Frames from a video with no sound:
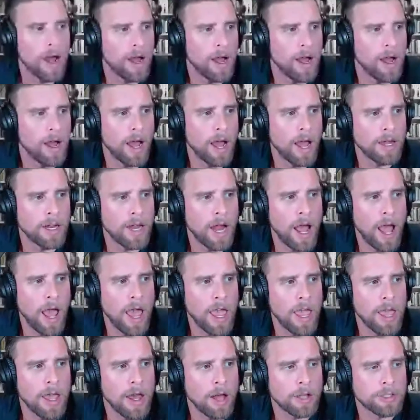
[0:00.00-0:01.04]
I
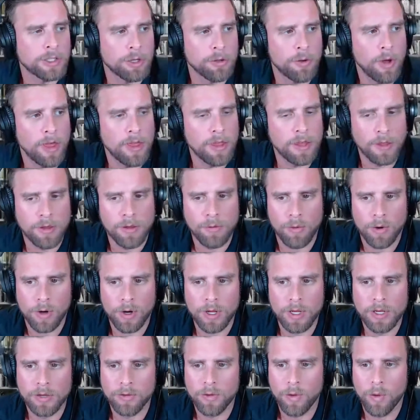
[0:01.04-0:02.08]
also, I think where
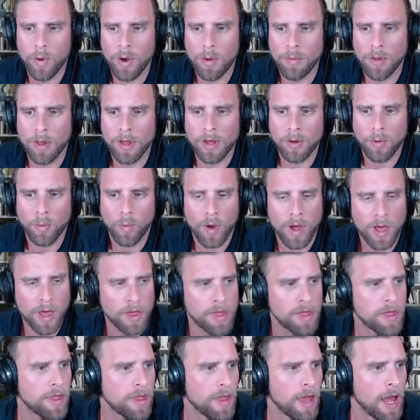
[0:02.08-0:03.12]
he's quibbling
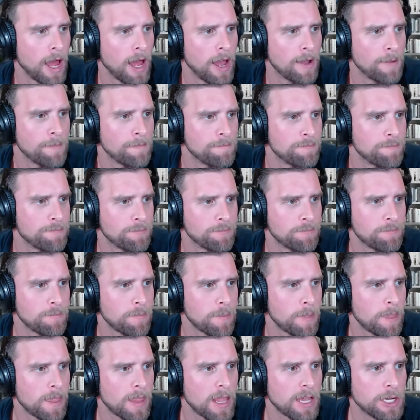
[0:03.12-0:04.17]
with
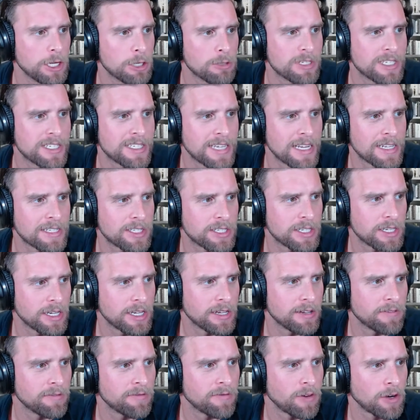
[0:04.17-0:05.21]

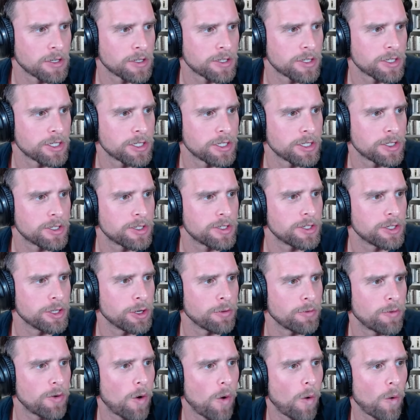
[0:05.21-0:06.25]
sensitive versus
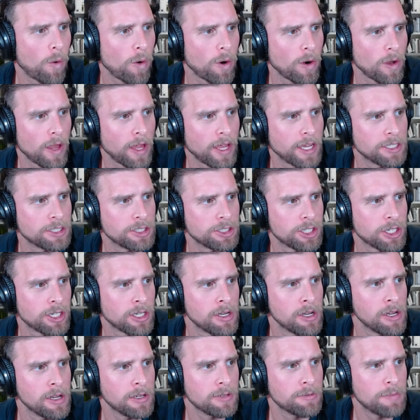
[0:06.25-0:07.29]

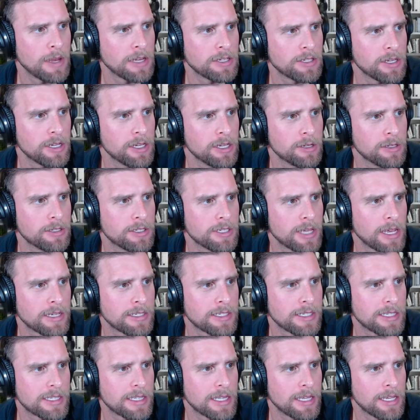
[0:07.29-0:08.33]
correlation, and he
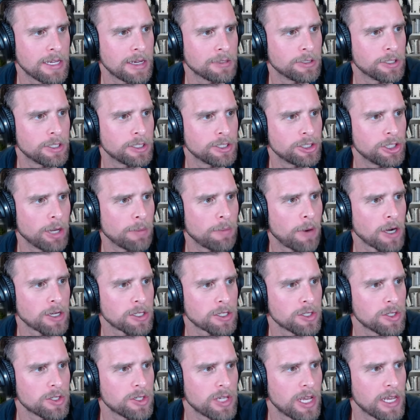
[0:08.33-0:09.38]
says, Jay
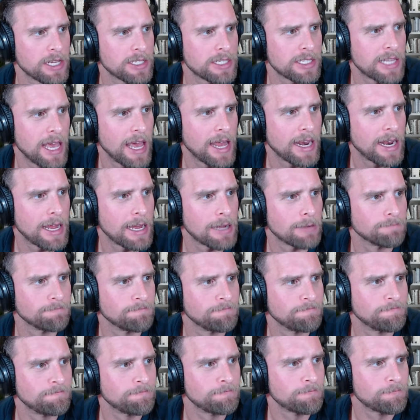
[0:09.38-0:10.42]
Parsons says that
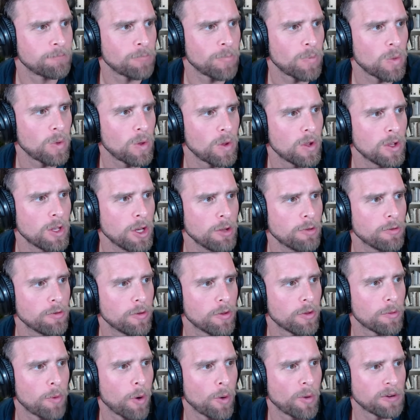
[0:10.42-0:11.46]
to
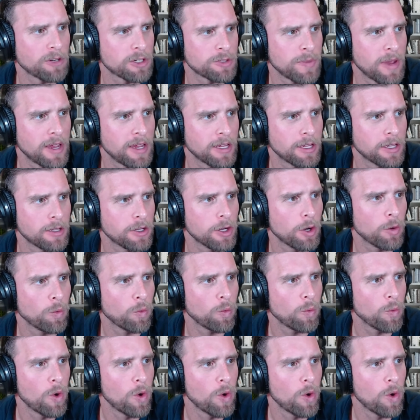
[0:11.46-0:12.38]
the point we were just making,